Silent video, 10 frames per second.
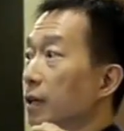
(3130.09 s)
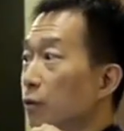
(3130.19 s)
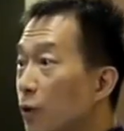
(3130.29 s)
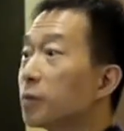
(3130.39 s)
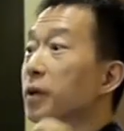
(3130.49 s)

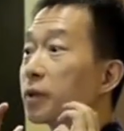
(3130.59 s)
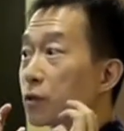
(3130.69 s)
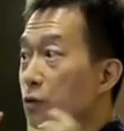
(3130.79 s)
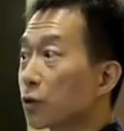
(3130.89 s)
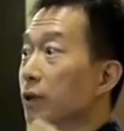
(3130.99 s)
will be able to
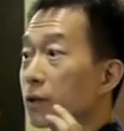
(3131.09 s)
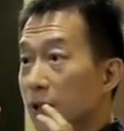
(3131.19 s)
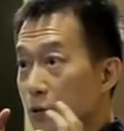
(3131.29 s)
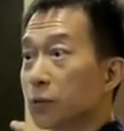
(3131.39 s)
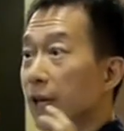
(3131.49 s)
shoot
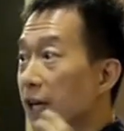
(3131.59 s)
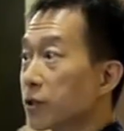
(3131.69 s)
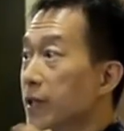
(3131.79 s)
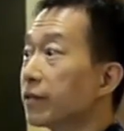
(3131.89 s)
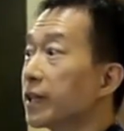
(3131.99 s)

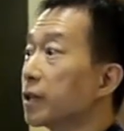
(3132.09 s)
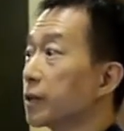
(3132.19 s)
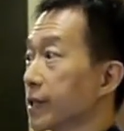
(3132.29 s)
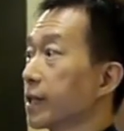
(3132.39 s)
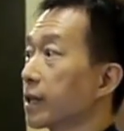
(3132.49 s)
HD video
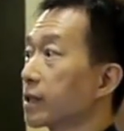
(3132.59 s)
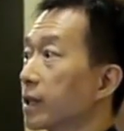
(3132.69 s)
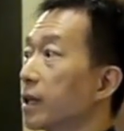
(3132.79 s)
these days.